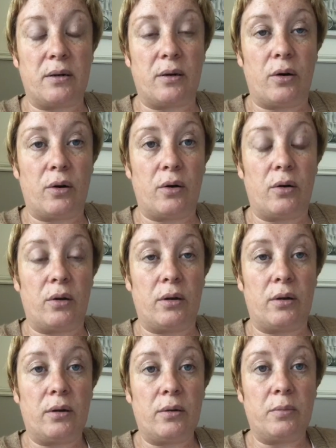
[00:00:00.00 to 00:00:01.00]

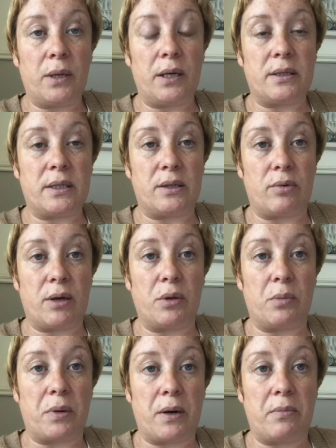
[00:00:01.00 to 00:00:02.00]
all based around the
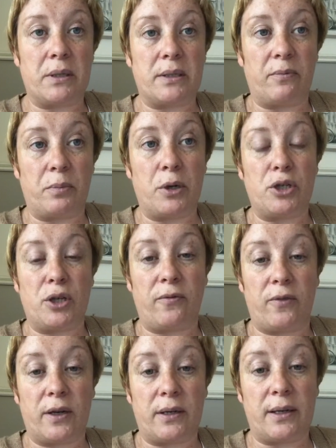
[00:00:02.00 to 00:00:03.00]
premise of bridging
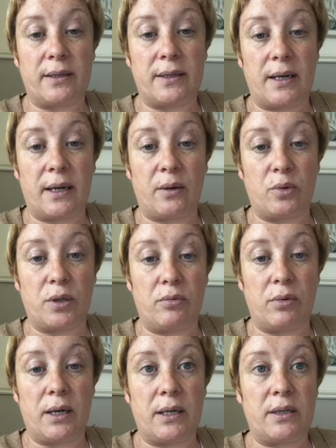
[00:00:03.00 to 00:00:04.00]
finance and equity
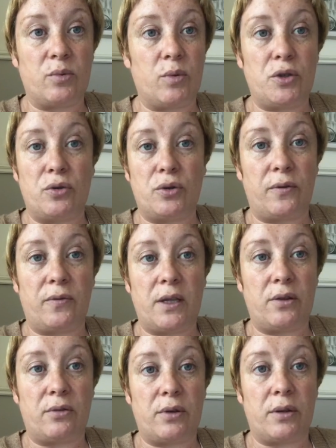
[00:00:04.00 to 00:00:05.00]
release. We don't have
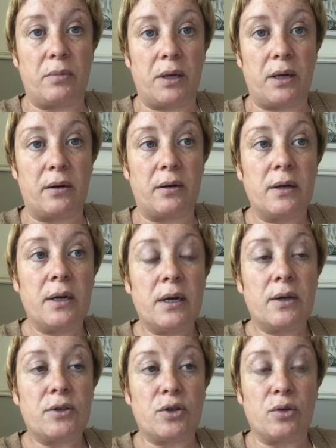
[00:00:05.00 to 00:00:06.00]
either of them here,
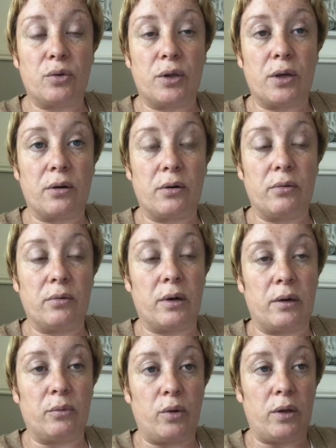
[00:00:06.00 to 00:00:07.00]
so
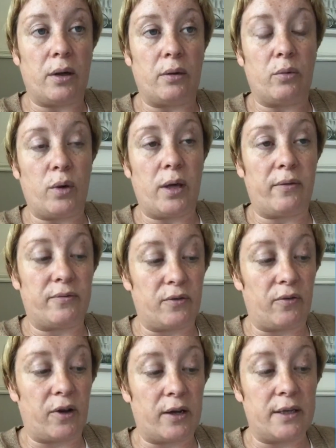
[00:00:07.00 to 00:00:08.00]
we have
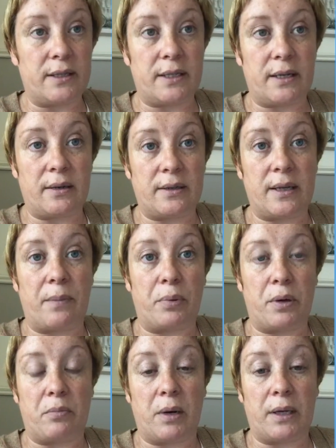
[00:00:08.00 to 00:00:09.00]
devised a
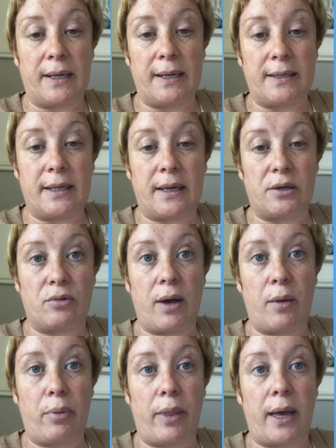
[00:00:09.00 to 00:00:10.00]
separate model to get
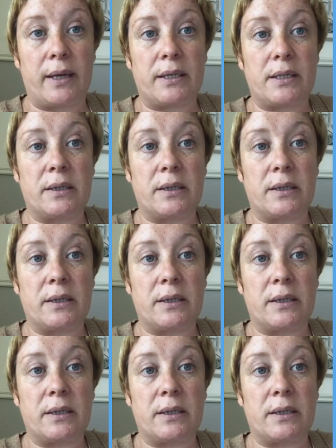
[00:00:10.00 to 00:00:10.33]
around that.